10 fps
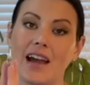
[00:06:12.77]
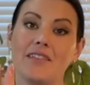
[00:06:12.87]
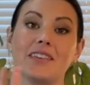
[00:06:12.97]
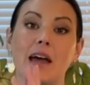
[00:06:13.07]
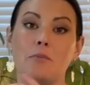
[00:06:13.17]

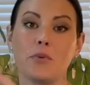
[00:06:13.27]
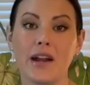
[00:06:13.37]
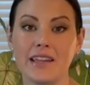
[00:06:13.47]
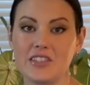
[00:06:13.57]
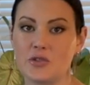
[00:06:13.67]
Having that
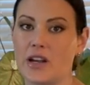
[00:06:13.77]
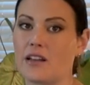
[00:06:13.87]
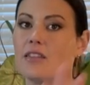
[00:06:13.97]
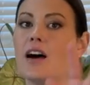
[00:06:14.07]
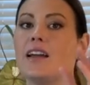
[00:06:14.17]
bright
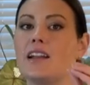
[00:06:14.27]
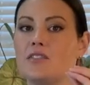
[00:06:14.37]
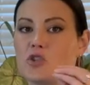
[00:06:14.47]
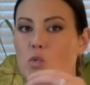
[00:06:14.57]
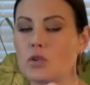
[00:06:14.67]
indirect light and
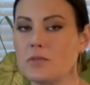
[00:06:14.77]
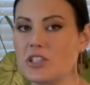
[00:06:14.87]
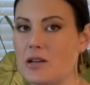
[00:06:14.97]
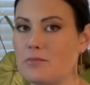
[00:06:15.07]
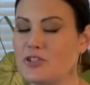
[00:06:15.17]
those warmer
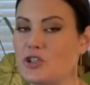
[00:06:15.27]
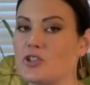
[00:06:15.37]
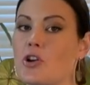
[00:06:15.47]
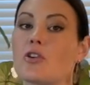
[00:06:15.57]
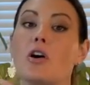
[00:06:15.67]
temperatures
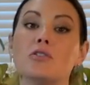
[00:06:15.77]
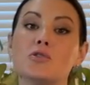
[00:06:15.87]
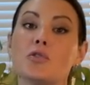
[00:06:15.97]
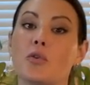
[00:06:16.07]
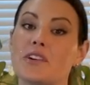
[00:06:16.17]
are
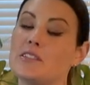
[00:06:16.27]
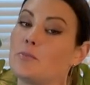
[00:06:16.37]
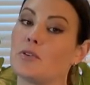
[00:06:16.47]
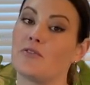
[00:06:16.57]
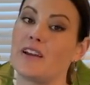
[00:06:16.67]
also going to
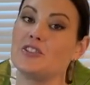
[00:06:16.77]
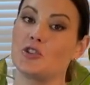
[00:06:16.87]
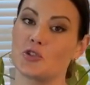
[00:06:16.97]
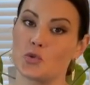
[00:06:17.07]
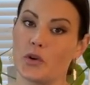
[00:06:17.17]
prevent
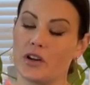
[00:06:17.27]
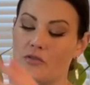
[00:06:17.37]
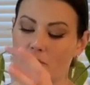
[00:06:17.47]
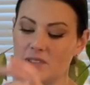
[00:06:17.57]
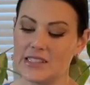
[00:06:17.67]
your soil
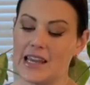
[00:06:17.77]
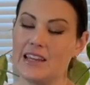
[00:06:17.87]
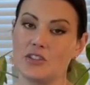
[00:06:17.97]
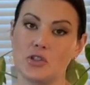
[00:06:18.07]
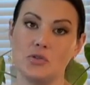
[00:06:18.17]
from
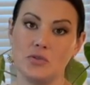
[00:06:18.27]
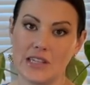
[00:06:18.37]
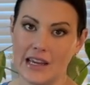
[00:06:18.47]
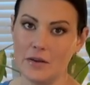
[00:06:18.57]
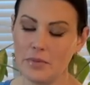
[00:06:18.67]
staying too
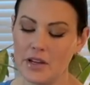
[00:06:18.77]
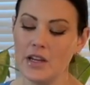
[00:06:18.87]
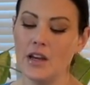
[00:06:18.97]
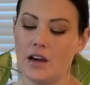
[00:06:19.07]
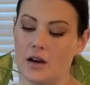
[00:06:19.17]
damp
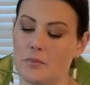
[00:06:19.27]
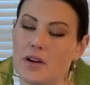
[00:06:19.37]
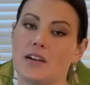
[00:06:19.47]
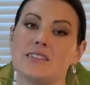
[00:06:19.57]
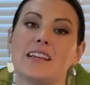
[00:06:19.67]
um,
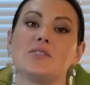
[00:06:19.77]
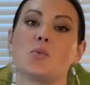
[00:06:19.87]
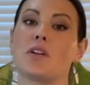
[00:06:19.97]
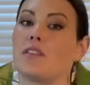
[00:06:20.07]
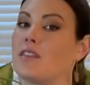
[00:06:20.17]
because that's
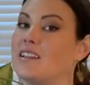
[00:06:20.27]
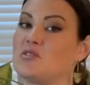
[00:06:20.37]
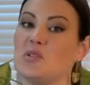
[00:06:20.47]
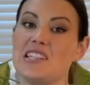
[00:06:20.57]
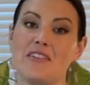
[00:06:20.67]
one of the things
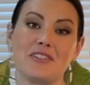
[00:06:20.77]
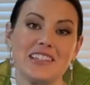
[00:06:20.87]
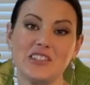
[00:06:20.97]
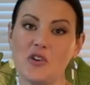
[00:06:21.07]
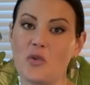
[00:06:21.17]
we definitely
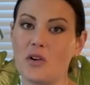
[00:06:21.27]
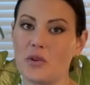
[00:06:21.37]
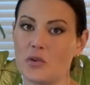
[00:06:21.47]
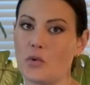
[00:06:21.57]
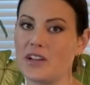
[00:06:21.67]
don't want
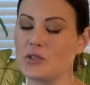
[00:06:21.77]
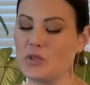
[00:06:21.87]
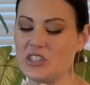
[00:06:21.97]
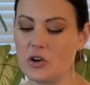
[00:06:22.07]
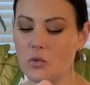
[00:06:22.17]
with Hoyas. We
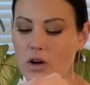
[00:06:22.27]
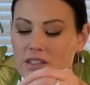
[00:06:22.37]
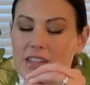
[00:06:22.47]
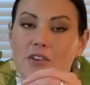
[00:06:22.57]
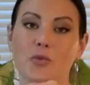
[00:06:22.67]
don't
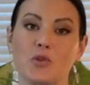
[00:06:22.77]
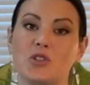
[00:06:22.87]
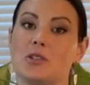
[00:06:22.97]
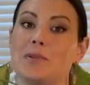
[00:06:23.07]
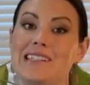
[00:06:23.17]
want their roots
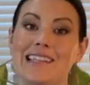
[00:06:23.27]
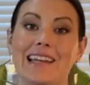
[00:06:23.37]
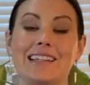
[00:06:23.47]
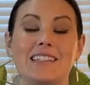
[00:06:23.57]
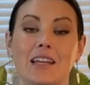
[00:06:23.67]
to be sitting
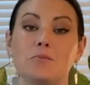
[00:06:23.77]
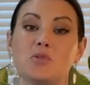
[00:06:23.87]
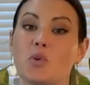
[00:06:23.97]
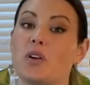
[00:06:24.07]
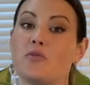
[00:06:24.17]
in damp
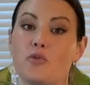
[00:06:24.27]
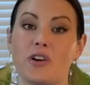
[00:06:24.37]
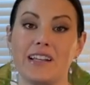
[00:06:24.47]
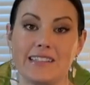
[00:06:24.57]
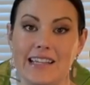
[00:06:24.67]
soil for
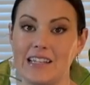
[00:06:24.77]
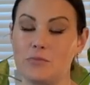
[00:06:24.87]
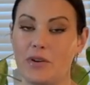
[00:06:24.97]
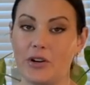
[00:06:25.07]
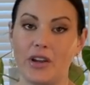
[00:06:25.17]
an extended
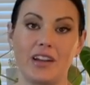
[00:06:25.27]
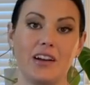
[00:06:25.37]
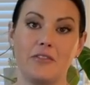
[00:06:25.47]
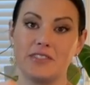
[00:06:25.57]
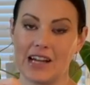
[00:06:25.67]
period
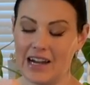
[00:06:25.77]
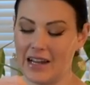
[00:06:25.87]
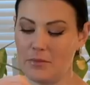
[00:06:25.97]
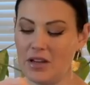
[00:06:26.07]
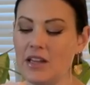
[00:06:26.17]
of time.